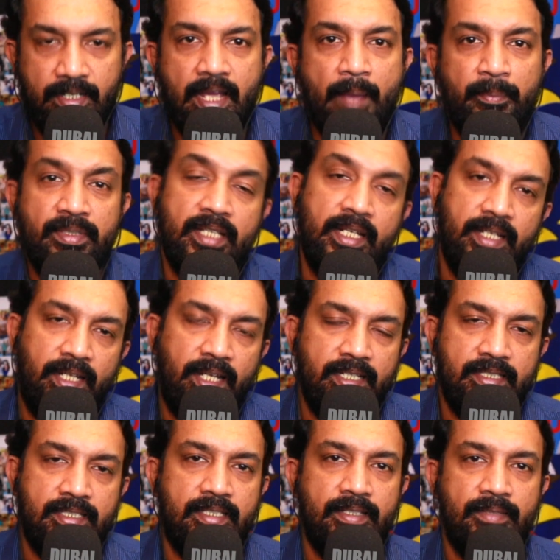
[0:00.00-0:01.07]
Happy Sunday,
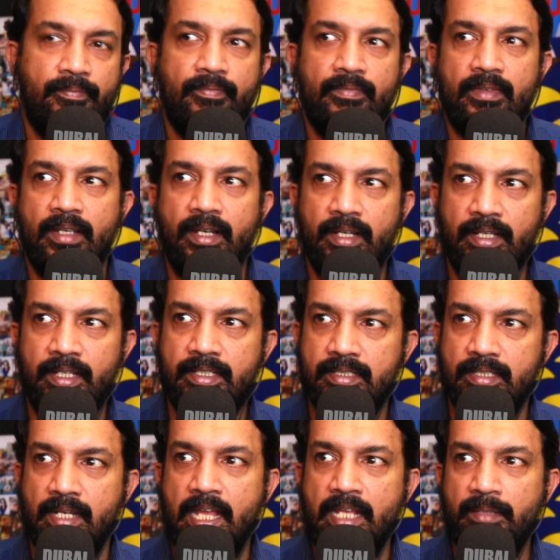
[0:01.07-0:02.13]
guys. It's
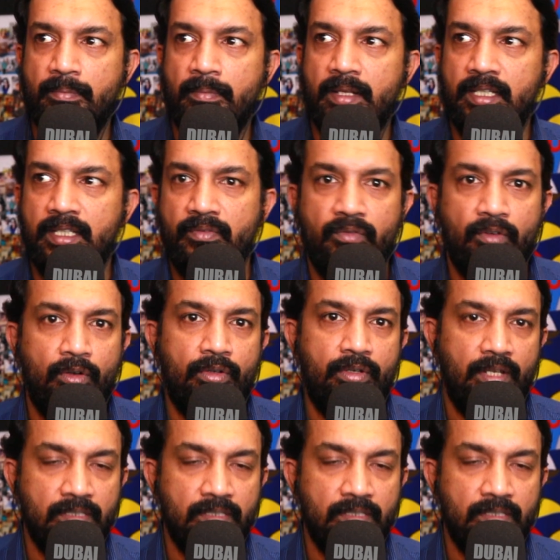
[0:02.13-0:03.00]
the 9th month for